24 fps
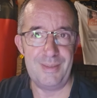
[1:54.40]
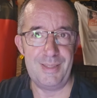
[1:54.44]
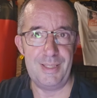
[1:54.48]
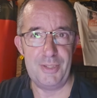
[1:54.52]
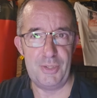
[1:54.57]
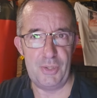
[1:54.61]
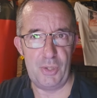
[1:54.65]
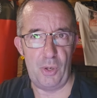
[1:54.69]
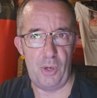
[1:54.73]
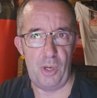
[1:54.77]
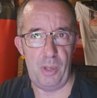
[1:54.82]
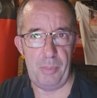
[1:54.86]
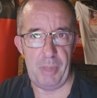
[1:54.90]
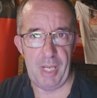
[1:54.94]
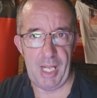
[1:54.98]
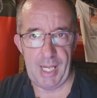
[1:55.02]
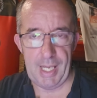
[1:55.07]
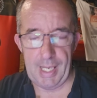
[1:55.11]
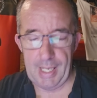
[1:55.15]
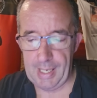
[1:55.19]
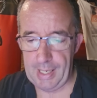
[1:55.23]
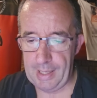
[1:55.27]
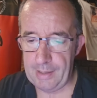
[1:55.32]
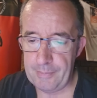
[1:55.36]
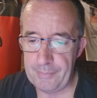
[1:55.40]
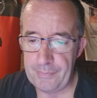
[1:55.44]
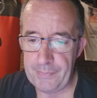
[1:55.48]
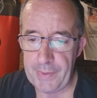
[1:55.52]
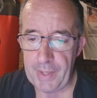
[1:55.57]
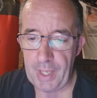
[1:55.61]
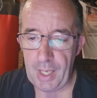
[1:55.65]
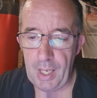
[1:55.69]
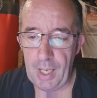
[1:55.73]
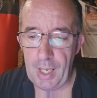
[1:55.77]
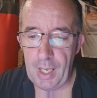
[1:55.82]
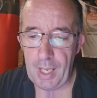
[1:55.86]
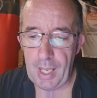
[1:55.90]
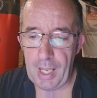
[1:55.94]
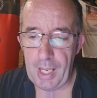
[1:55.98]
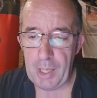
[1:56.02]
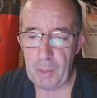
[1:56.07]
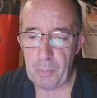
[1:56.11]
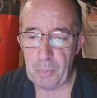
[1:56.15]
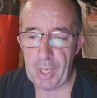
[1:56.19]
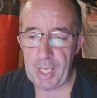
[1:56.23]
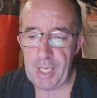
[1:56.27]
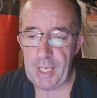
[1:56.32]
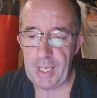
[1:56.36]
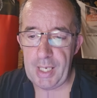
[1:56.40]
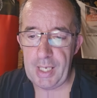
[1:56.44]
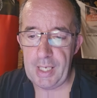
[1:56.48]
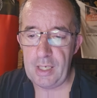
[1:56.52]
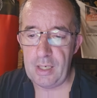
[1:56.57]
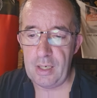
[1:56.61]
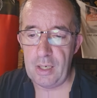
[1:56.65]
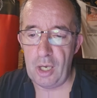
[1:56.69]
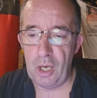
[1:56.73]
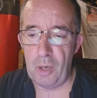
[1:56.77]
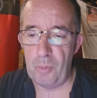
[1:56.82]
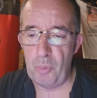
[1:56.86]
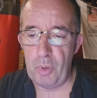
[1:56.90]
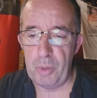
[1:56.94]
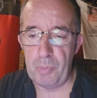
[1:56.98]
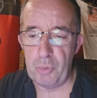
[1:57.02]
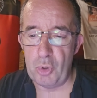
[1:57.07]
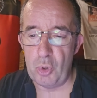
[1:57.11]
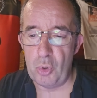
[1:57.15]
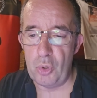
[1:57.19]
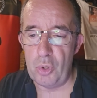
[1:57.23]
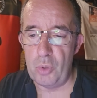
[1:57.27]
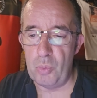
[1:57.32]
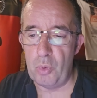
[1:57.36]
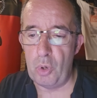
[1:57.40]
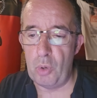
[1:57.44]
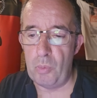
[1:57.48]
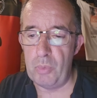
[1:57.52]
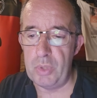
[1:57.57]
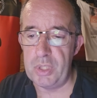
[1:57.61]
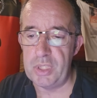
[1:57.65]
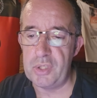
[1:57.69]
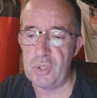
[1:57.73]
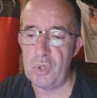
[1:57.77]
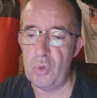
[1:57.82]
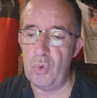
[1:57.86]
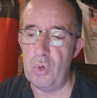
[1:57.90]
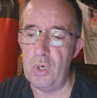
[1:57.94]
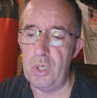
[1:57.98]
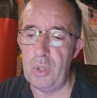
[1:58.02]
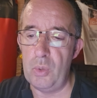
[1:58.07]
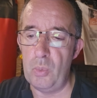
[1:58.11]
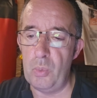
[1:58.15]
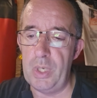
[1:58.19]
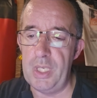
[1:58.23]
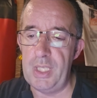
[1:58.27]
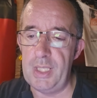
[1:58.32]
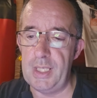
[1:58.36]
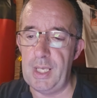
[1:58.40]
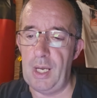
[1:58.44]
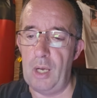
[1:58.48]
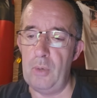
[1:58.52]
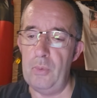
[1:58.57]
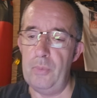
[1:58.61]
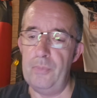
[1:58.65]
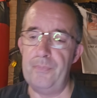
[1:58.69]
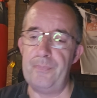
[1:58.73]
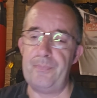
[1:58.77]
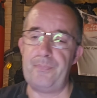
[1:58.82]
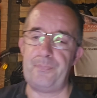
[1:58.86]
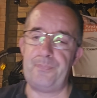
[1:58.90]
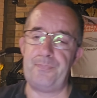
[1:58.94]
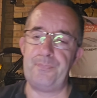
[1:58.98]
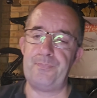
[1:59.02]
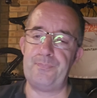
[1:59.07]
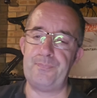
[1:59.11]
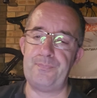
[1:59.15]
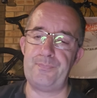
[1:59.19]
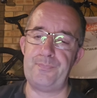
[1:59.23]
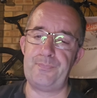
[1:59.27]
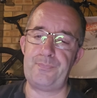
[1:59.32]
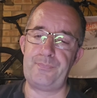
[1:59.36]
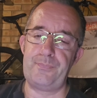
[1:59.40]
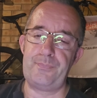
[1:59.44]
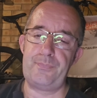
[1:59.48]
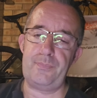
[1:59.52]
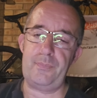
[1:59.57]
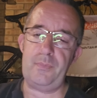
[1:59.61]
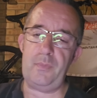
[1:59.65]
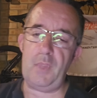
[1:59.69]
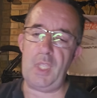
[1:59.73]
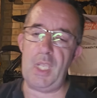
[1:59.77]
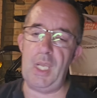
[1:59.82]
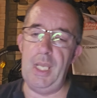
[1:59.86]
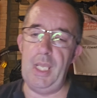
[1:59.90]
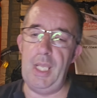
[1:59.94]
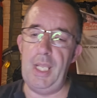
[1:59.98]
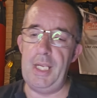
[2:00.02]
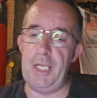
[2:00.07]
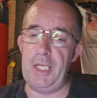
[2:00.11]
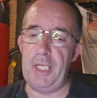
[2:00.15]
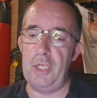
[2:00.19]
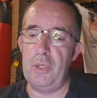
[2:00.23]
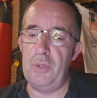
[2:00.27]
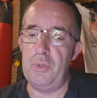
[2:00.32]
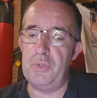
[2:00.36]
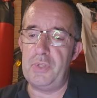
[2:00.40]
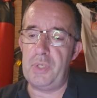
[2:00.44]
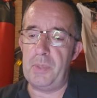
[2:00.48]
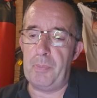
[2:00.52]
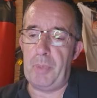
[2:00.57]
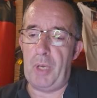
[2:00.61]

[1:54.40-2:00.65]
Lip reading: Sorry about that. He went in and we bought the one we saw in the window. He used a